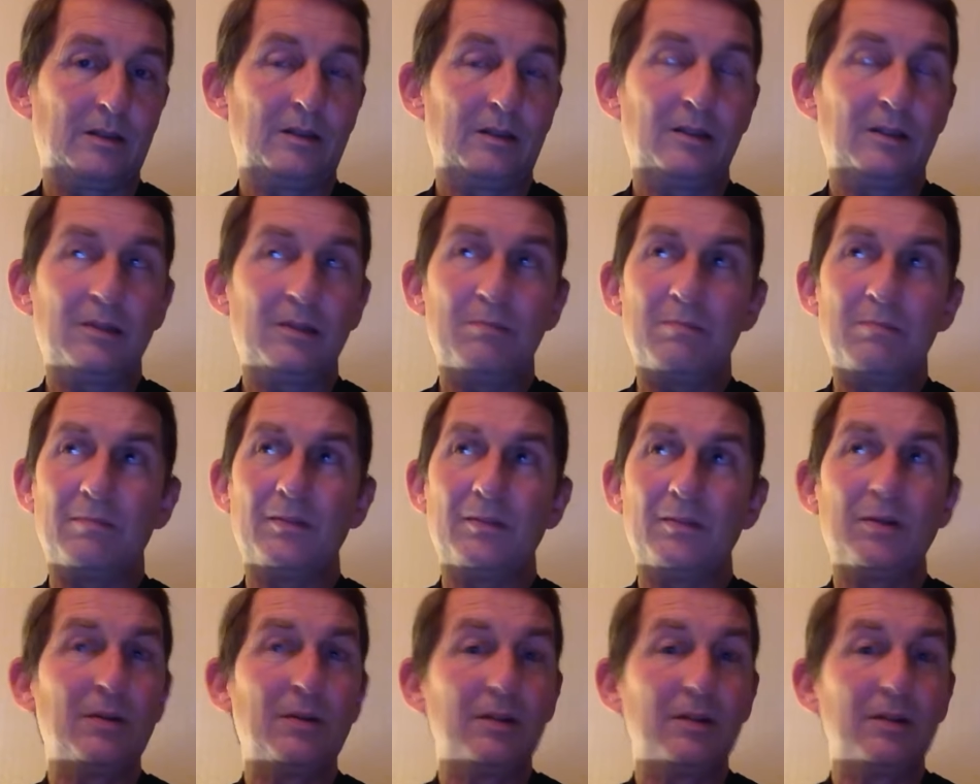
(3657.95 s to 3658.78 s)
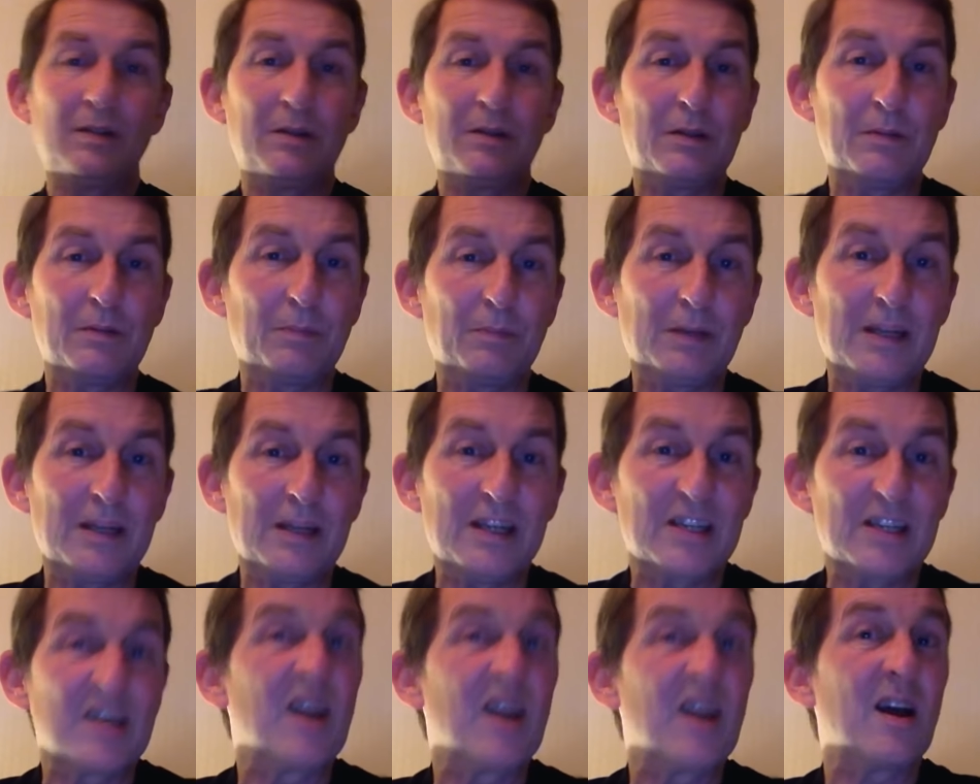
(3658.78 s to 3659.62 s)
You, you, the
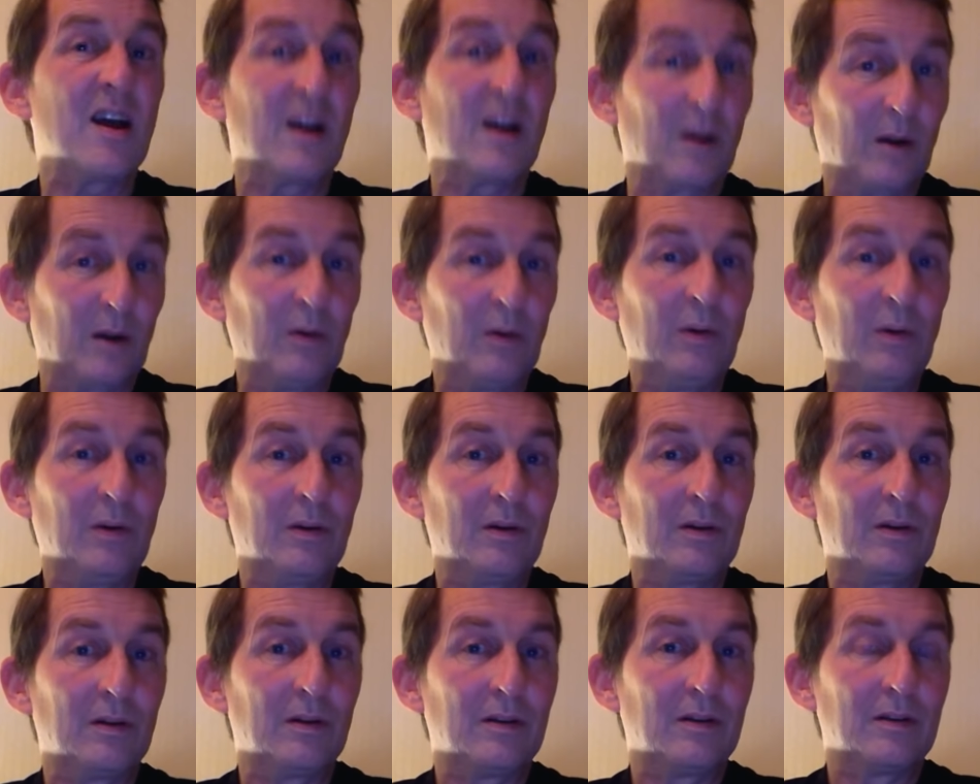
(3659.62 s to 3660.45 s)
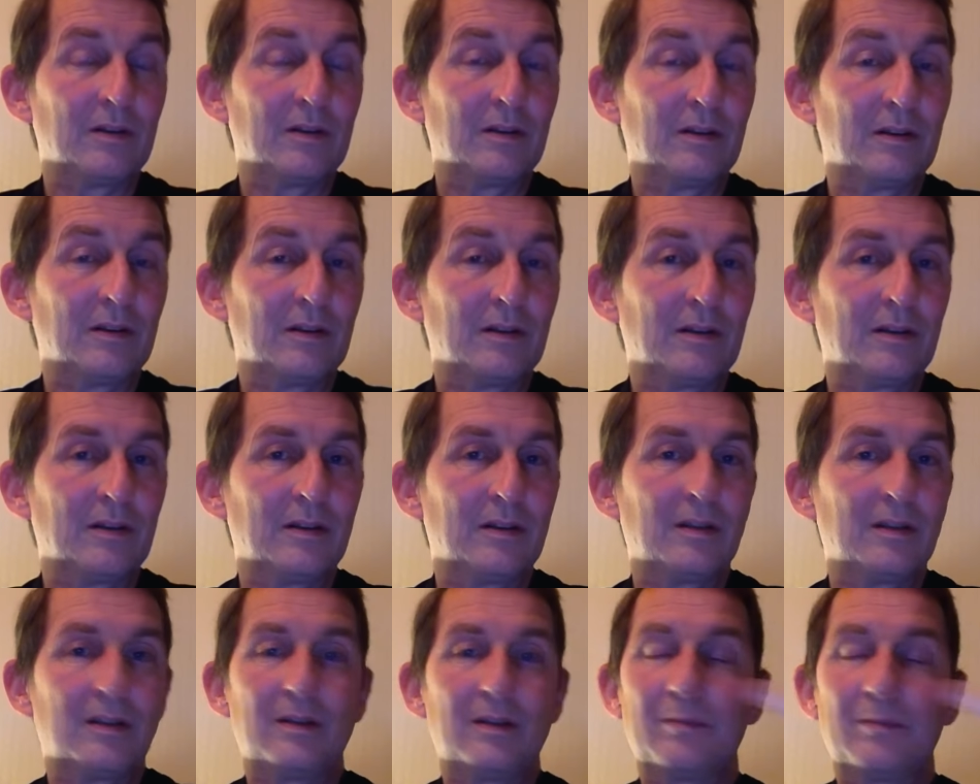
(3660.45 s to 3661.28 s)
police know.
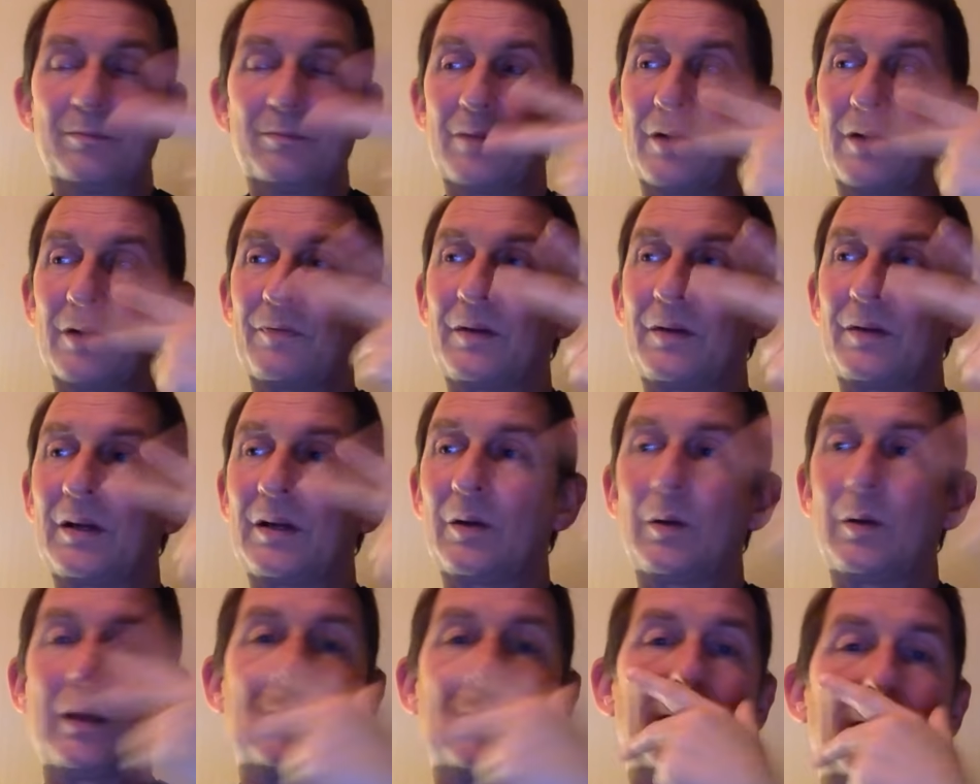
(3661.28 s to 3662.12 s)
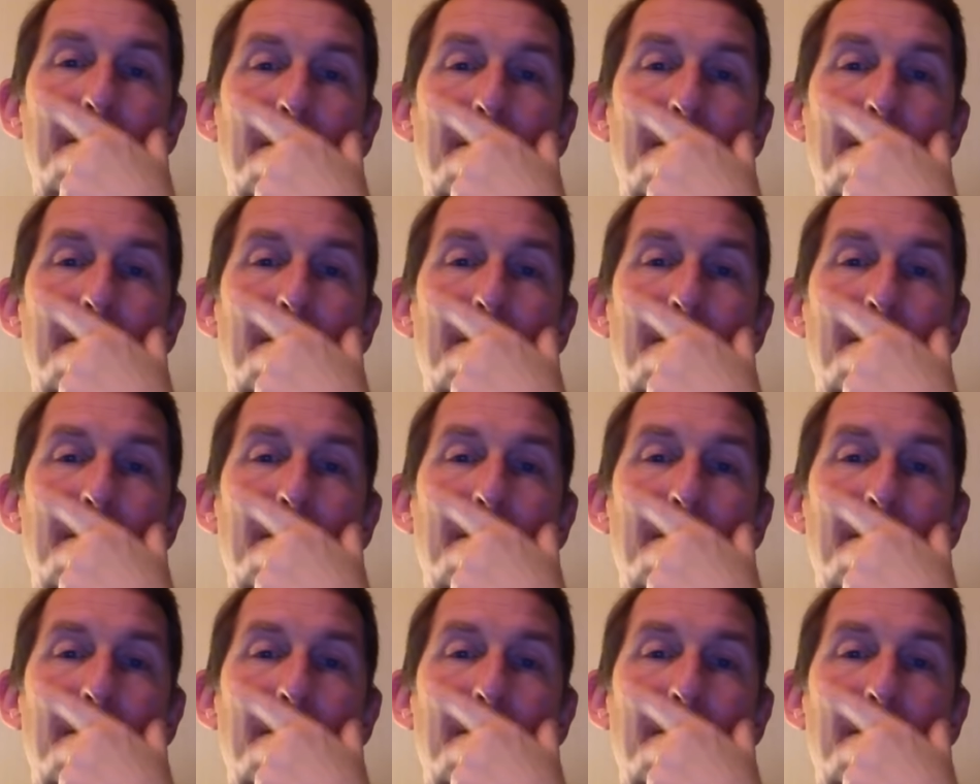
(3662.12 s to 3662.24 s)
Puffing away.